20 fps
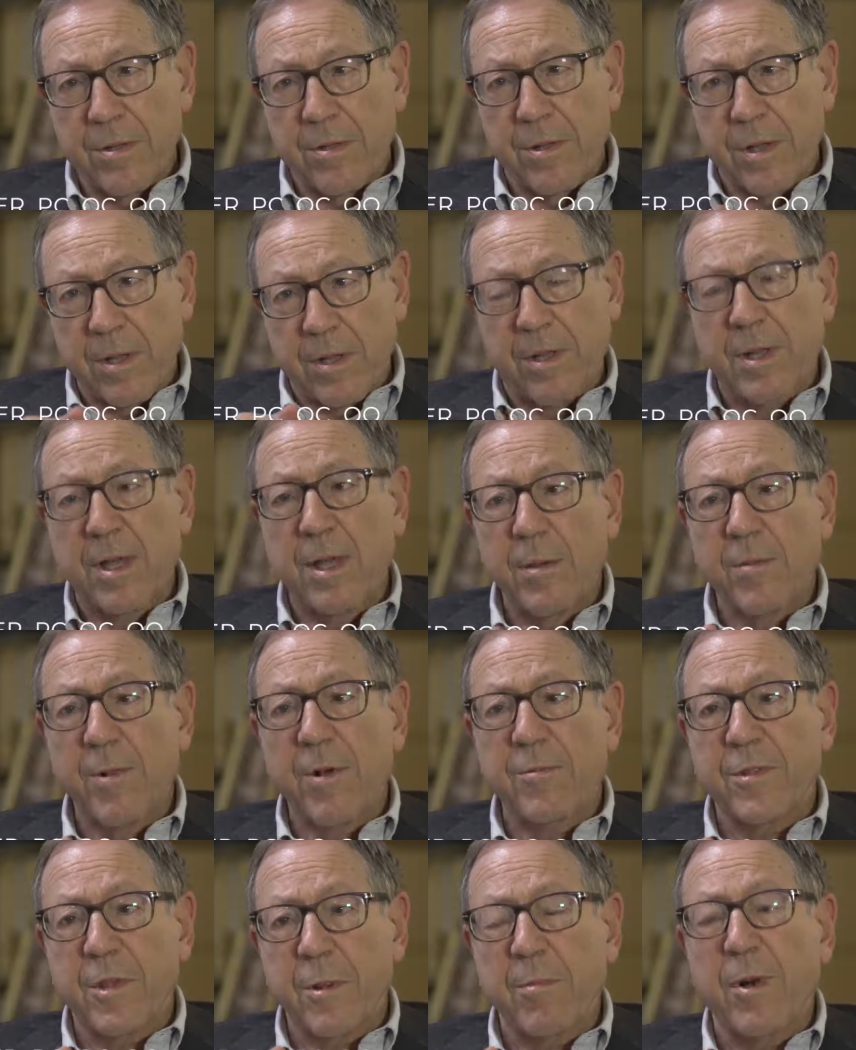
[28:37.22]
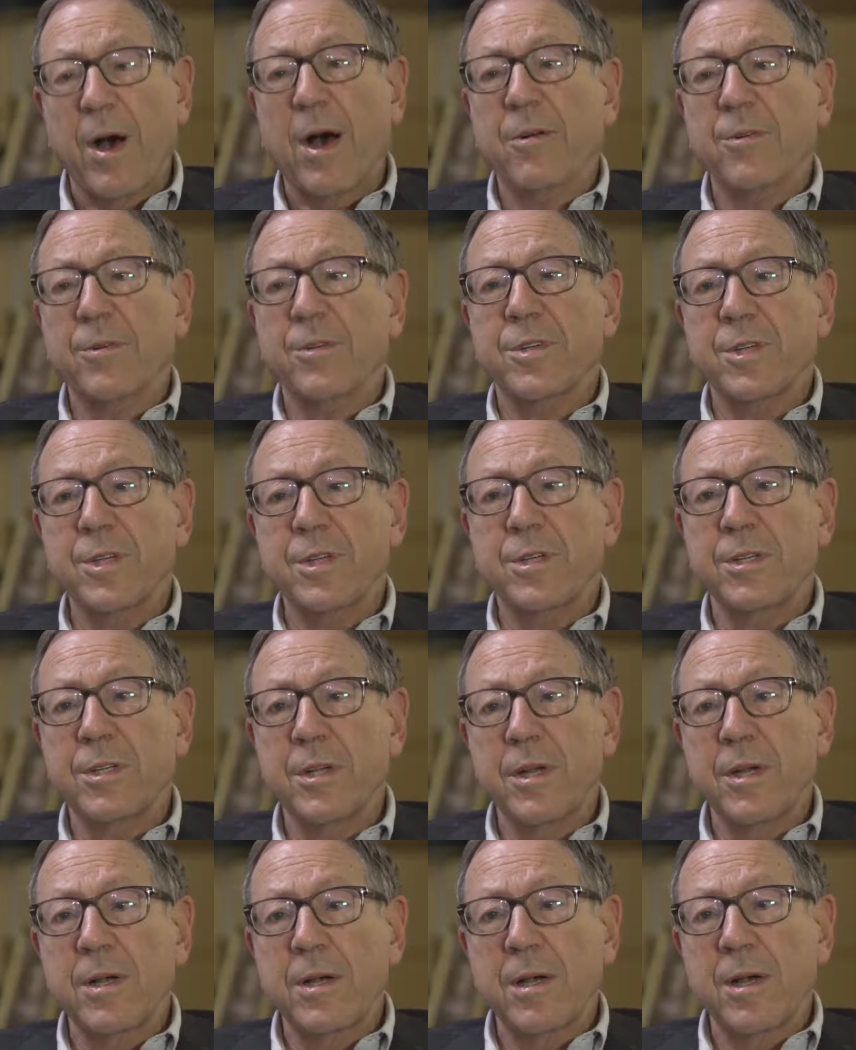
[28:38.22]
to the theme of
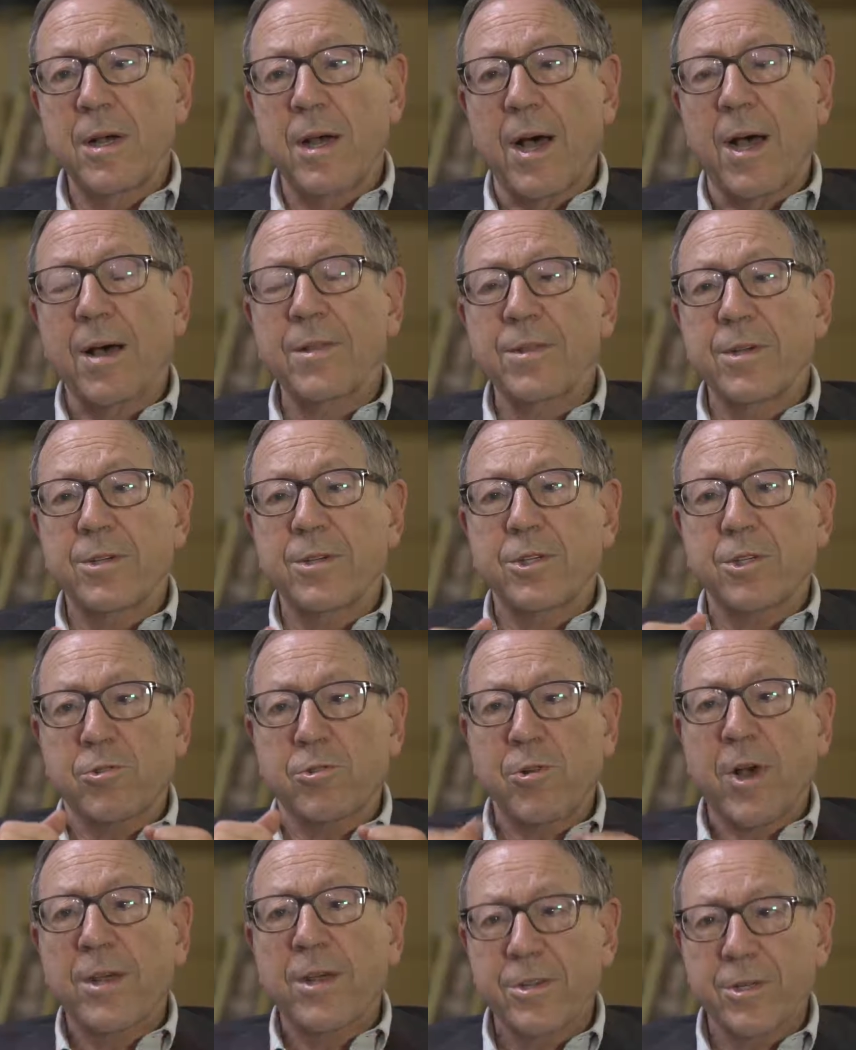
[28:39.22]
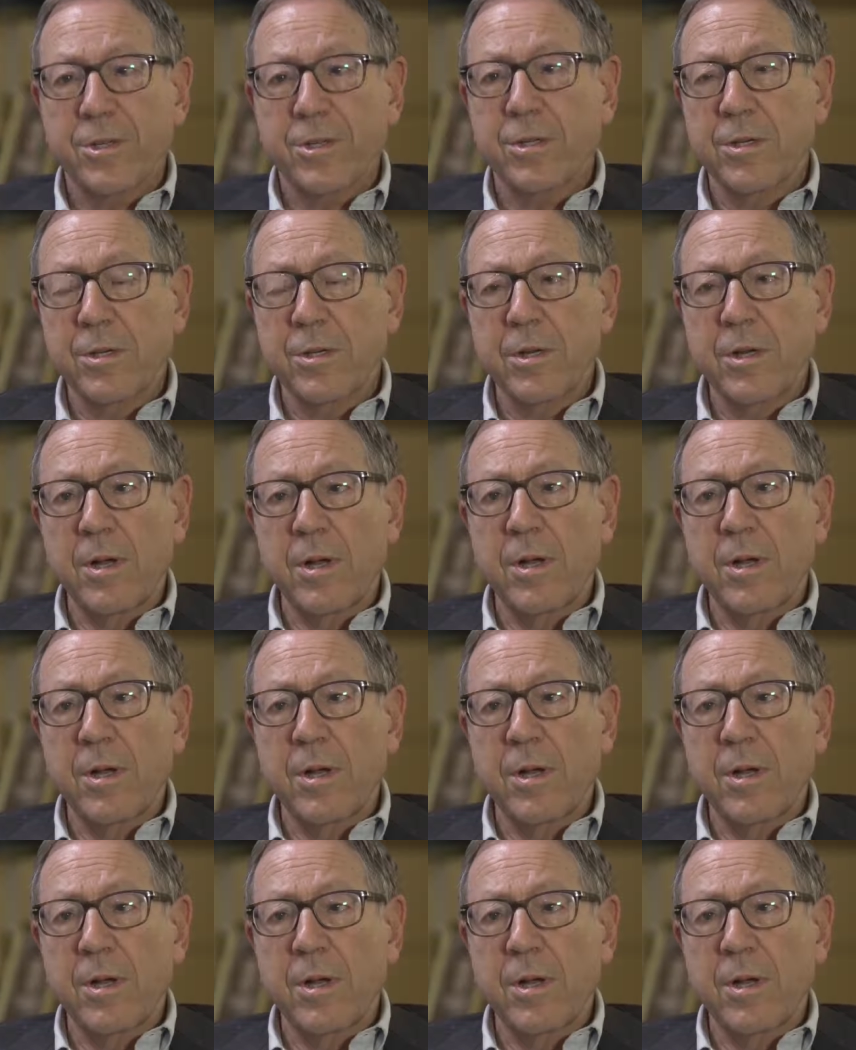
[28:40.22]
democracies under stress,